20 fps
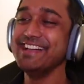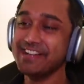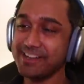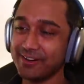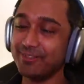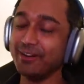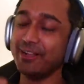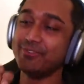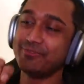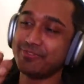
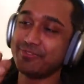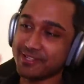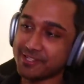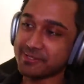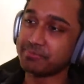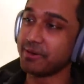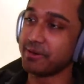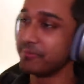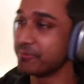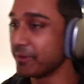Well,
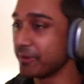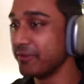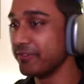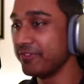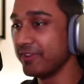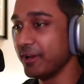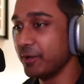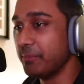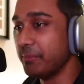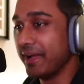fist bump from a
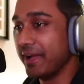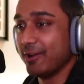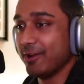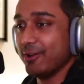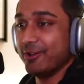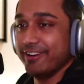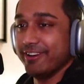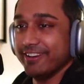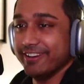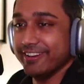fellow
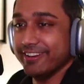Bangalorean.